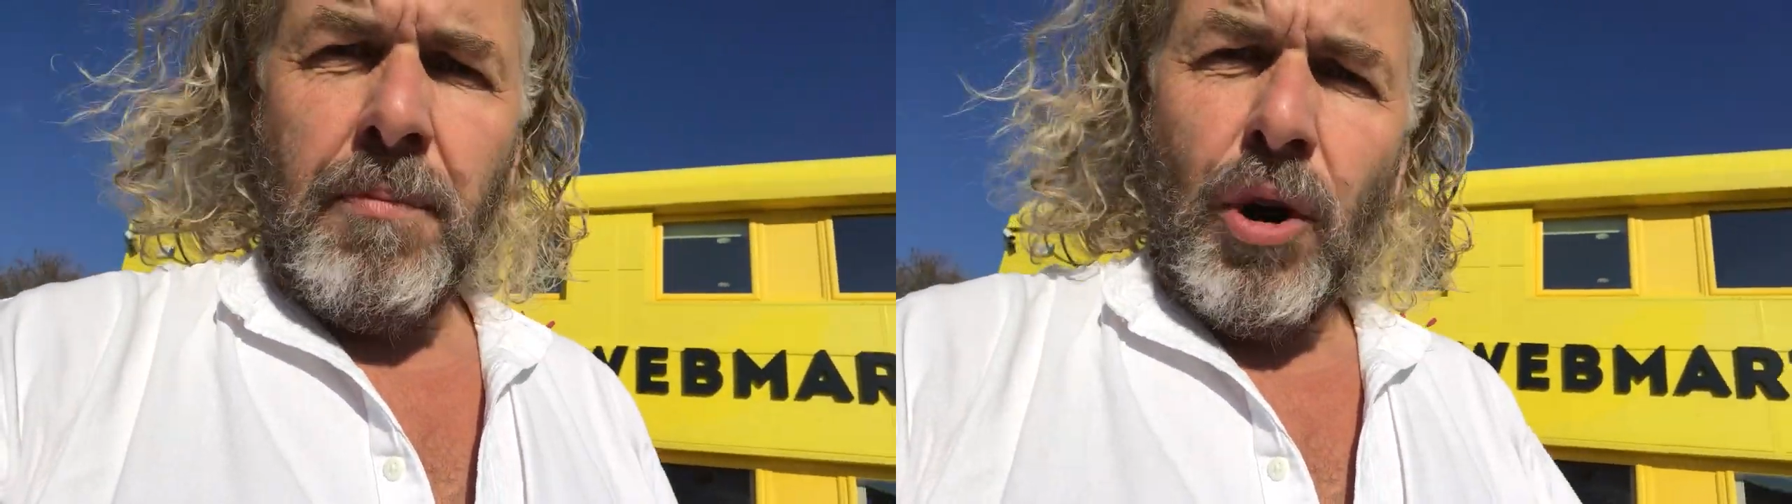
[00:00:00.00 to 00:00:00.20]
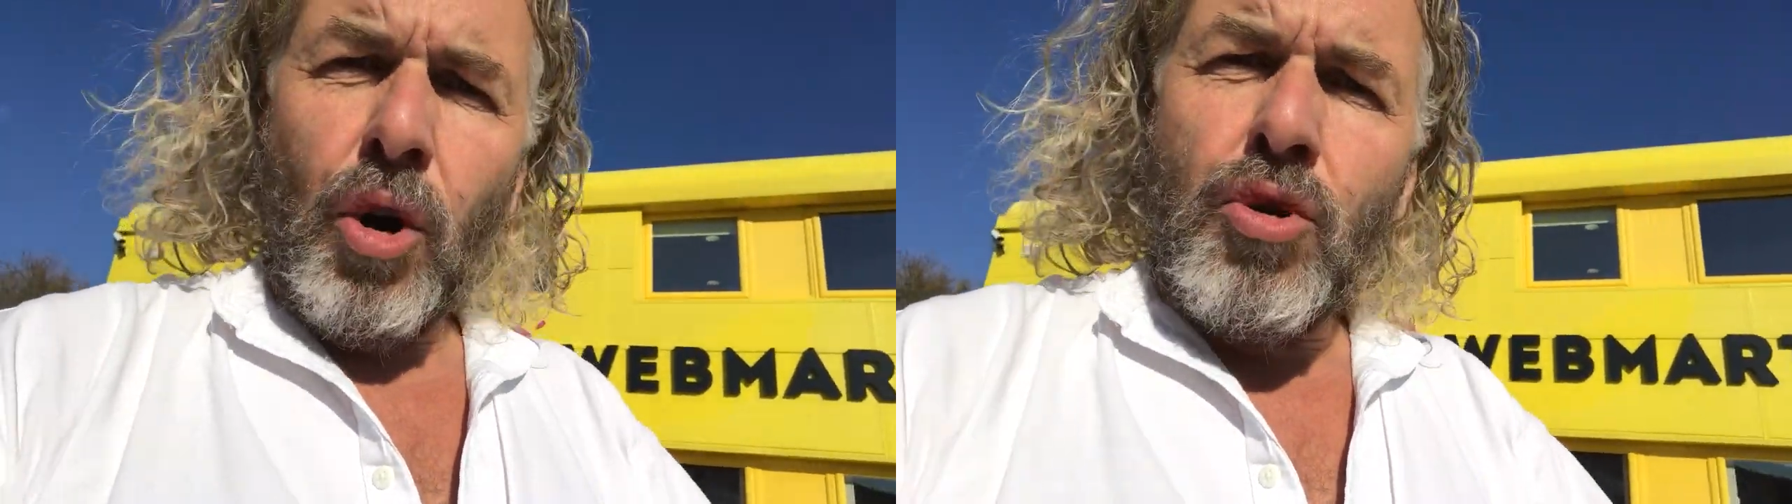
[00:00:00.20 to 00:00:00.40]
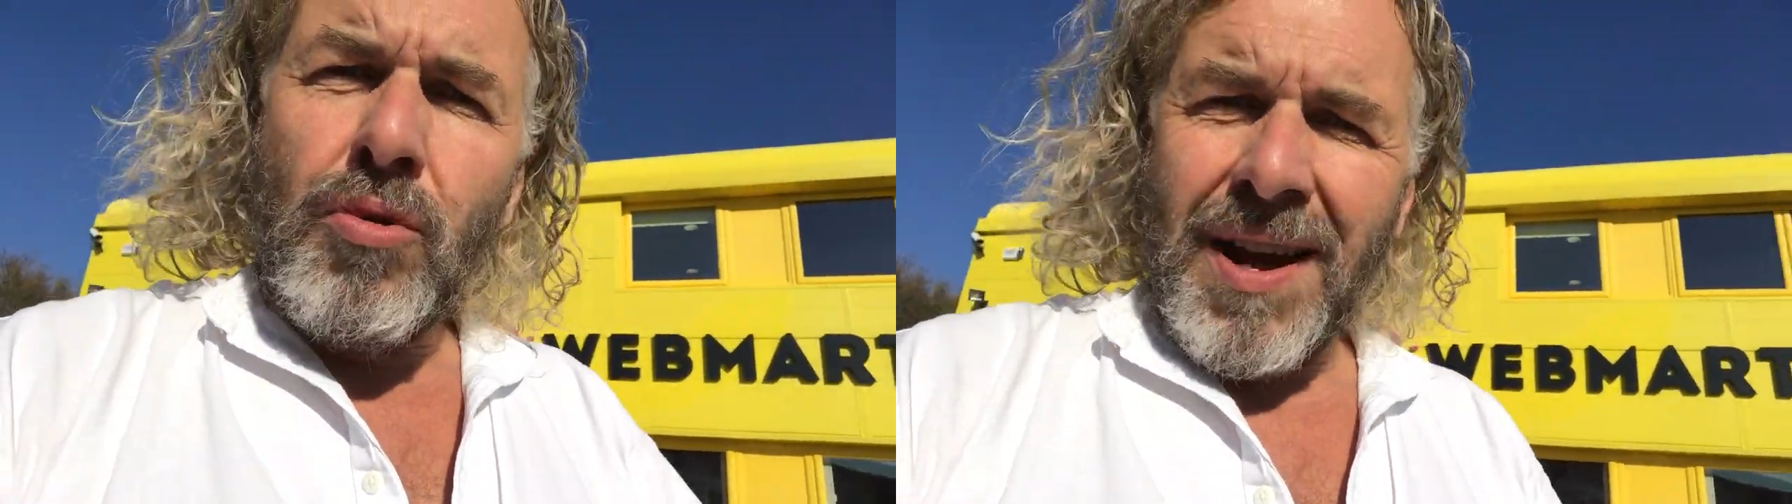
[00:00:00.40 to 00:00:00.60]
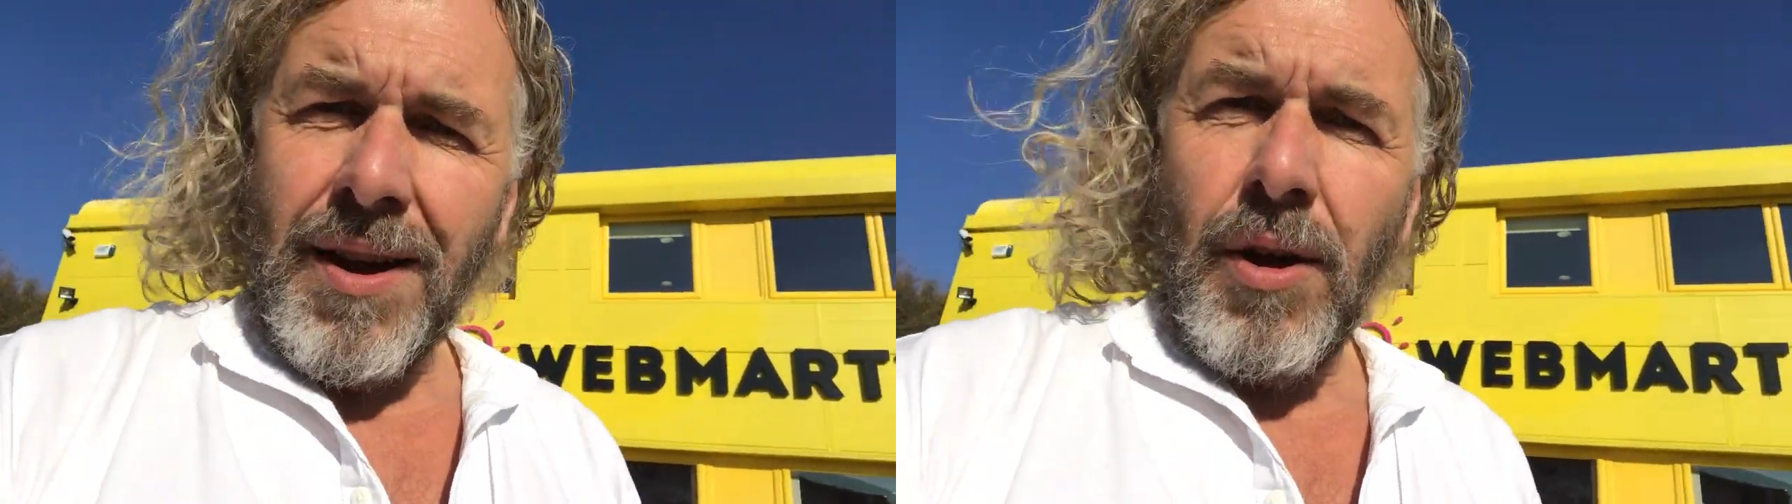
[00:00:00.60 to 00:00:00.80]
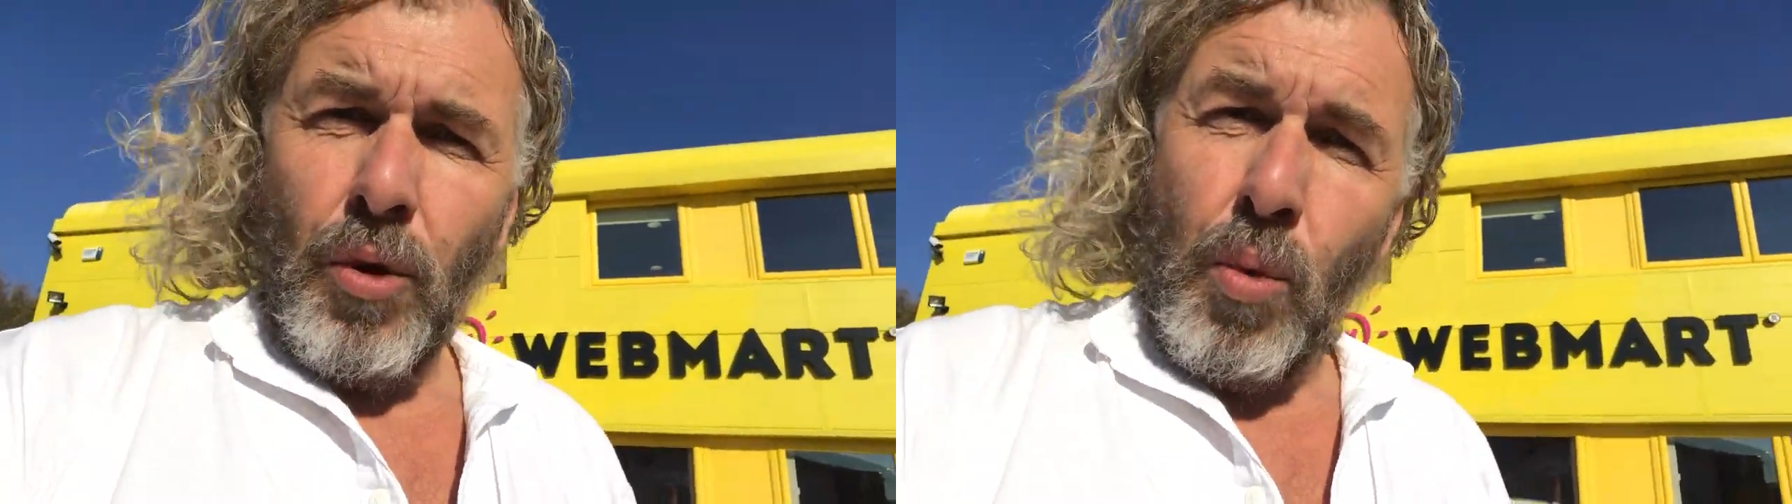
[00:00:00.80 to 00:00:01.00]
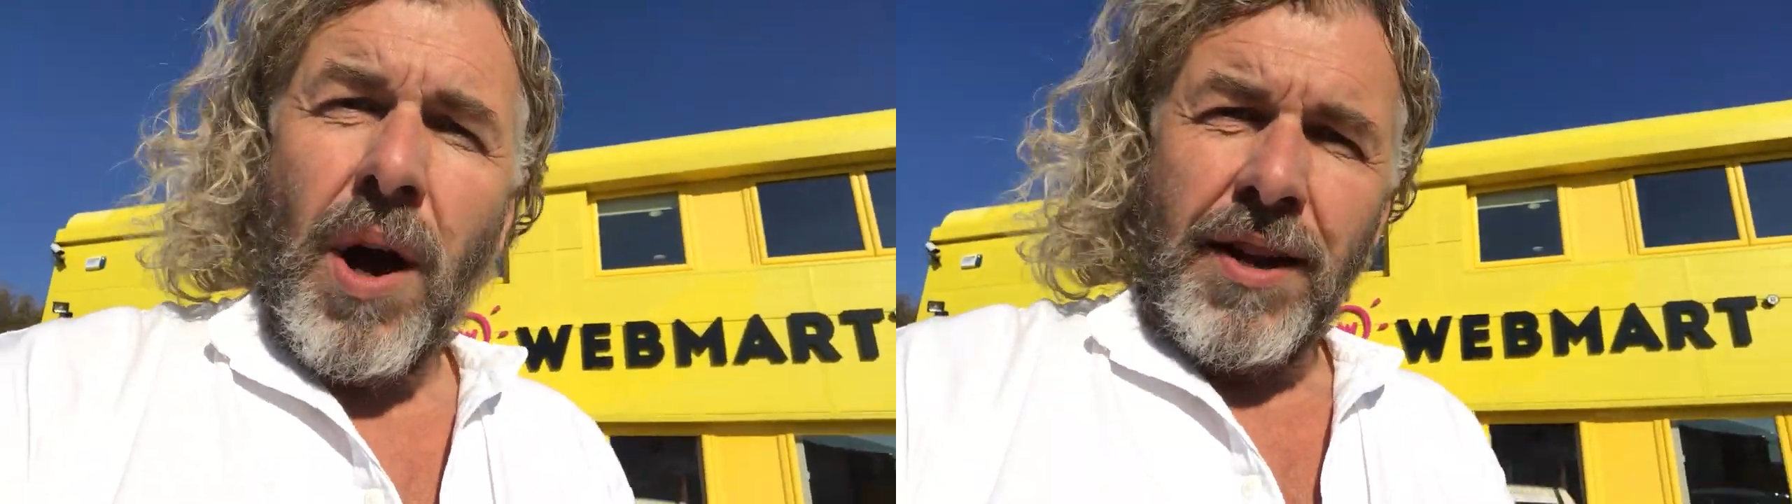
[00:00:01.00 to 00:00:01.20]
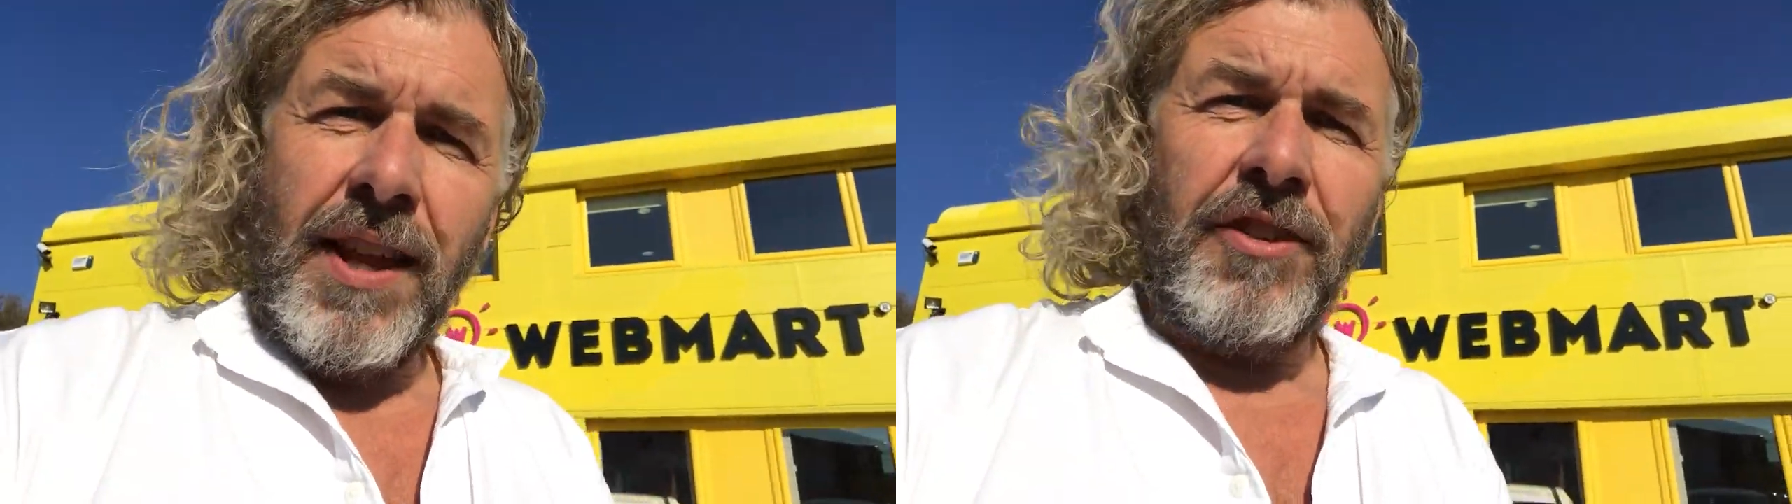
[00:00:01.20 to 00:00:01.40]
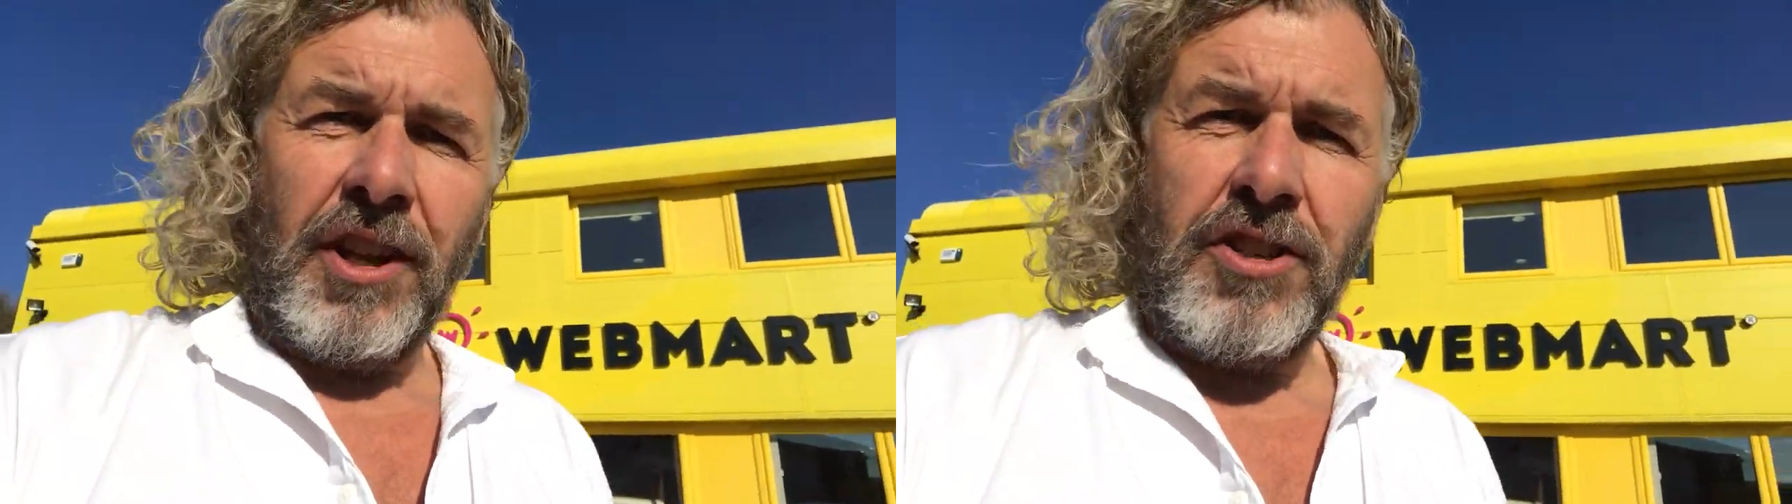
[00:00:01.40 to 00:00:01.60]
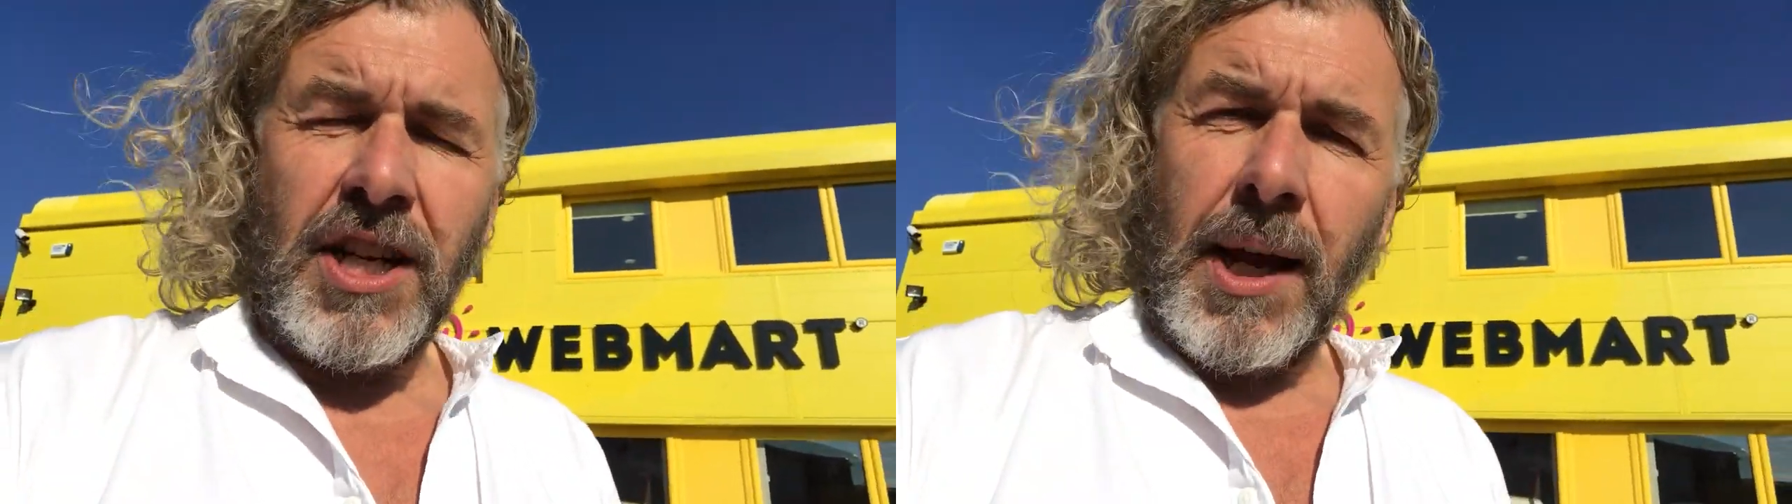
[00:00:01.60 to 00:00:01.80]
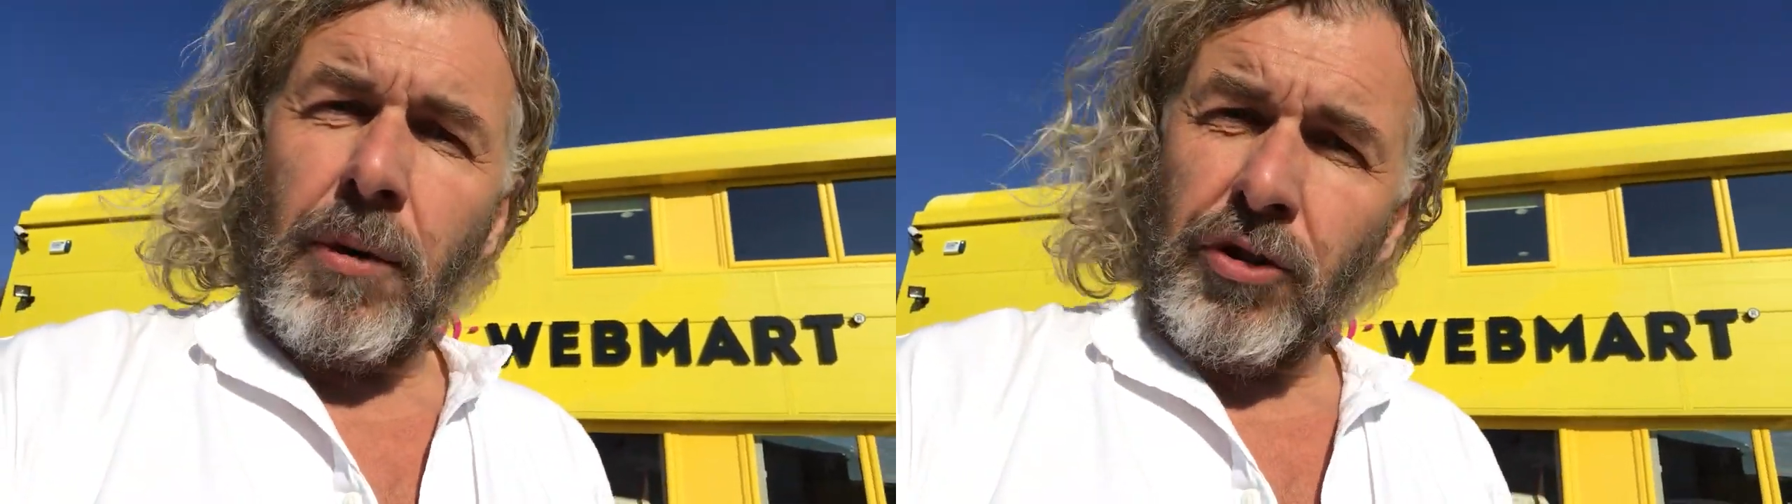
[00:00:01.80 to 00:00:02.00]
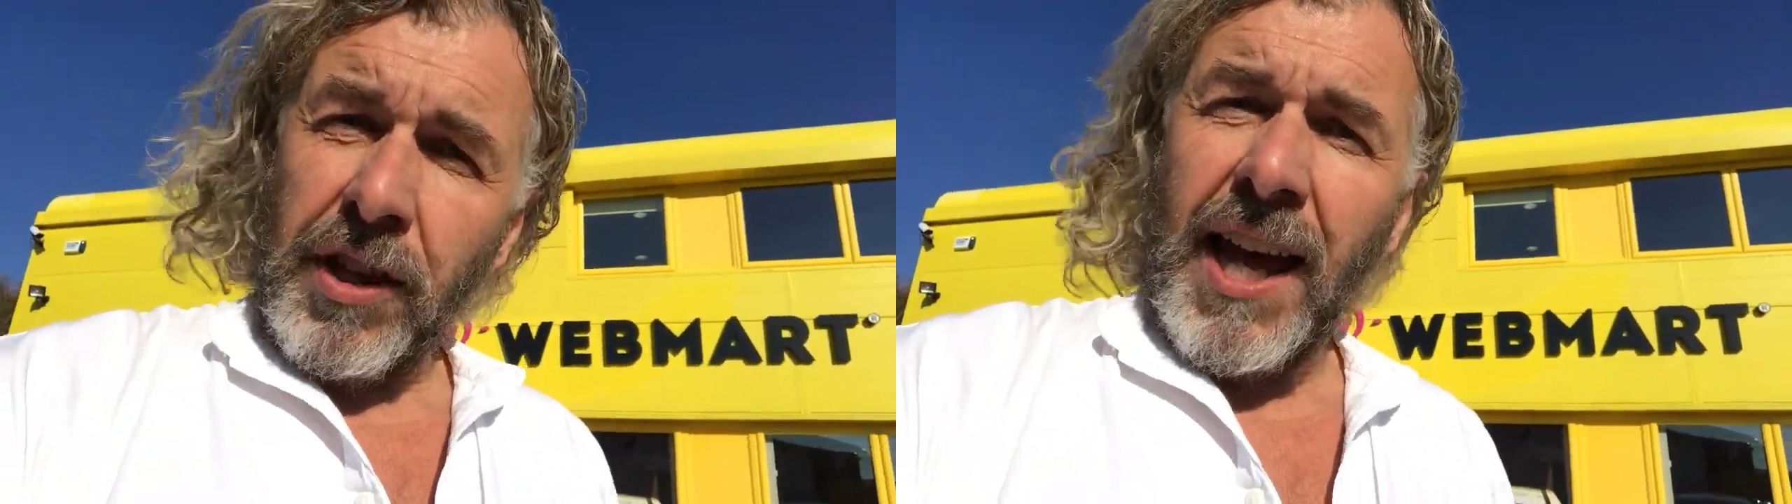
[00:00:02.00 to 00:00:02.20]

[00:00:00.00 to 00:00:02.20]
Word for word: but unwind, unwind the extension cable